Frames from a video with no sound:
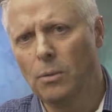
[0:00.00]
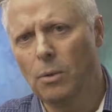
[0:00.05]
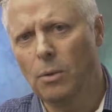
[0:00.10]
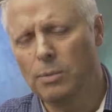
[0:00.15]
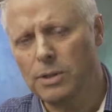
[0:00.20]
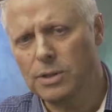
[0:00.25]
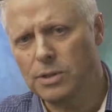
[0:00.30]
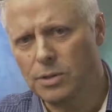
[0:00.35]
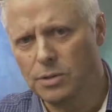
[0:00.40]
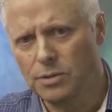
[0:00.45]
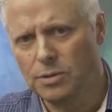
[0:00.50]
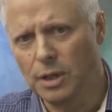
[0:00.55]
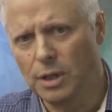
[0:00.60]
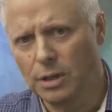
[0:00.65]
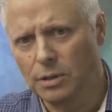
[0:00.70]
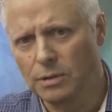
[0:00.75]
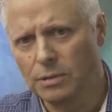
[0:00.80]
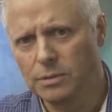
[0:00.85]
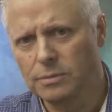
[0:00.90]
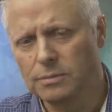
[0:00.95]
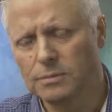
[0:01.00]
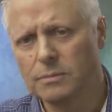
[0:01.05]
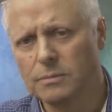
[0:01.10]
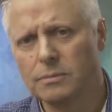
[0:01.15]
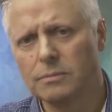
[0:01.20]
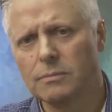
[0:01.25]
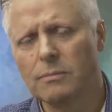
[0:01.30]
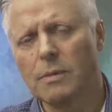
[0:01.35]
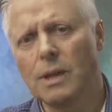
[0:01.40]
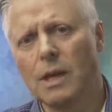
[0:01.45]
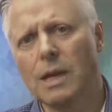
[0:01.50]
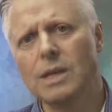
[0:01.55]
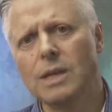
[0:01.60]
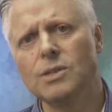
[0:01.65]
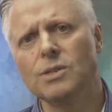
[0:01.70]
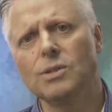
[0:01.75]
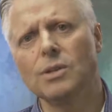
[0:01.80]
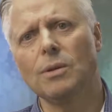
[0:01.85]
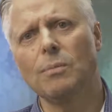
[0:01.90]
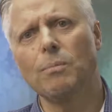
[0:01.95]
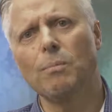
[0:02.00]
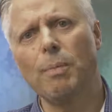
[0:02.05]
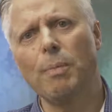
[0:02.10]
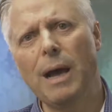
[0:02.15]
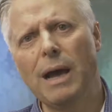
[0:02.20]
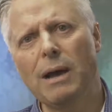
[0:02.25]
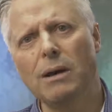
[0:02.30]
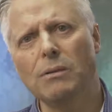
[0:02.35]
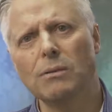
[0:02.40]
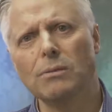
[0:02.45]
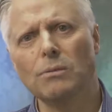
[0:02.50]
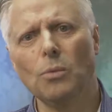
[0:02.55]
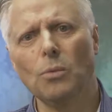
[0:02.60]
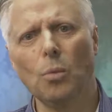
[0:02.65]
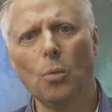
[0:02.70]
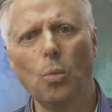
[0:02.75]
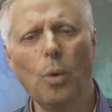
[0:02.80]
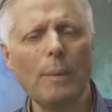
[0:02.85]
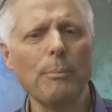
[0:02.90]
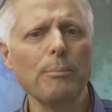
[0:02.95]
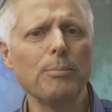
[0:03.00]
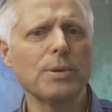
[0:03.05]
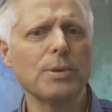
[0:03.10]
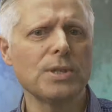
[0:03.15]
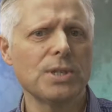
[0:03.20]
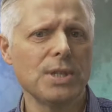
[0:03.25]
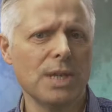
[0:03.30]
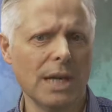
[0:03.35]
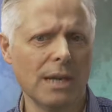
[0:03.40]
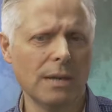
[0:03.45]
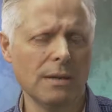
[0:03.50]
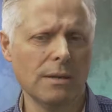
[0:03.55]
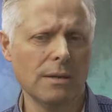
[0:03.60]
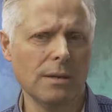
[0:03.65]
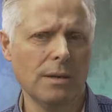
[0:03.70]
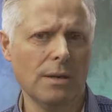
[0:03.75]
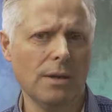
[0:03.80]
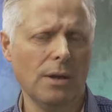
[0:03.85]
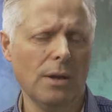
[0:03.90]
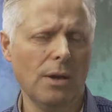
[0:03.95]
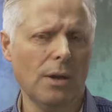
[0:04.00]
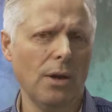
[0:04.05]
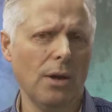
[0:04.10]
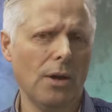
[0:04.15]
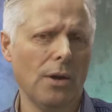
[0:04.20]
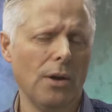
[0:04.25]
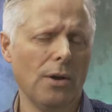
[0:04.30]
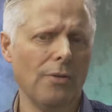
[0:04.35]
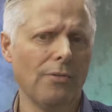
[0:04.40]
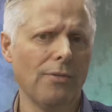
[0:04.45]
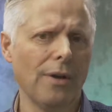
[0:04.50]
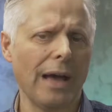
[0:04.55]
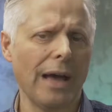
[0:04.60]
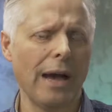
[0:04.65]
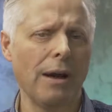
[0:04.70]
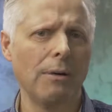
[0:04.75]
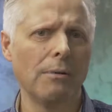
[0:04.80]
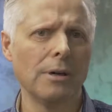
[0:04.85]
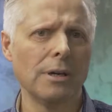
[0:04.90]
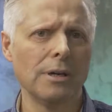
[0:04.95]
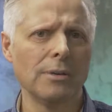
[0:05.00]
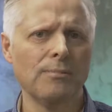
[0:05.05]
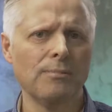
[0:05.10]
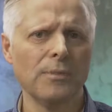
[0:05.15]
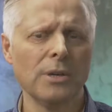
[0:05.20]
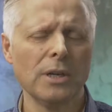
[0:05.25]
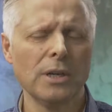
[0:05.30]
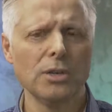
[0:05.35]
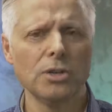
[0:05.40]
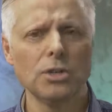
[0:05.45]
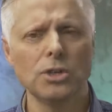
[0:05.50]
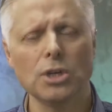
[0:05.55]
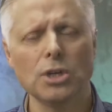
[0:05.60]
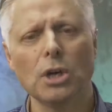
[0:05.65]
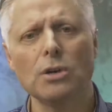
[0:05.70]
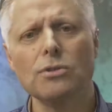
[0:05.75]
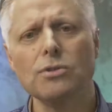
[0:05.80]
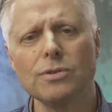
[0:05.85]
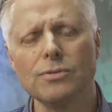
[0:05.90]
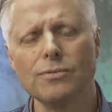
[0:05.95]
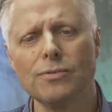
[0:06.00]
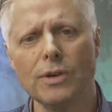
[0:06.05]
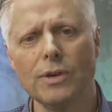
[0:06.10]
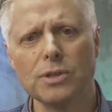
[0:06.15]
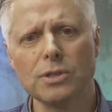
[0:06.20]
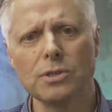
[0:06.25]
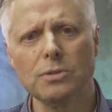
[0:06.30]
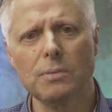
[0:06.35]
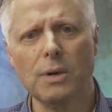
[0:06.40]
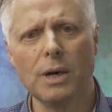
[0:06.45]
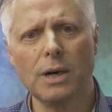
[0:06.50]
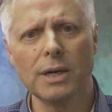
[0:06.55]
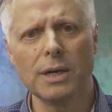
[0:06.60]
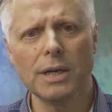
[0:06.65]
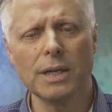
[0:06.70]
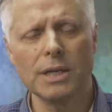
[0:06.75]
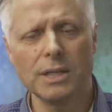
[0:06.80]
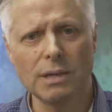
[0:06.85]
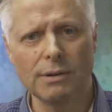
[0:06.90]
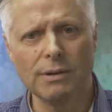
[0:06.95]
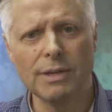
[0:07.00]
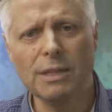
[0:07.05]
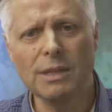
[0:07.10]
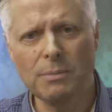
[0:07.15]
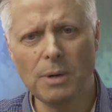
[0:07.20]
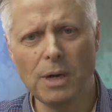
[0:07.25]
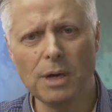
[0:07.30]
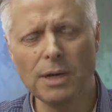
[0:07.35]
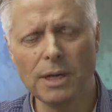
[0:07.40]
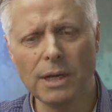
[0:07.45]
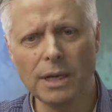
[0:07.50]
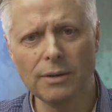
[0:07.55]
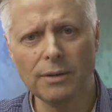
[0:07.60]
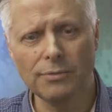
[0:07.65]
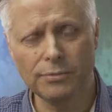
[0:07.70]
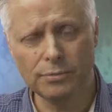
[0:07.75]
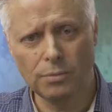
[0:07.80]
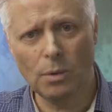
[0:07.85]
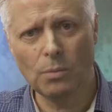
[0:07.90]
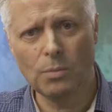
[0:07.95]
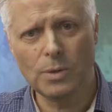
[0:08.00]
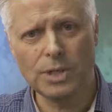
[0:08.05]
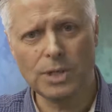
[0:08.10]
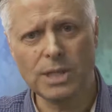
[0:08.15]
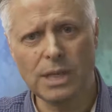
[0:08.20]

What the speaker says: What we do know is that about 1% of our chosen vertical markets are in the market for what we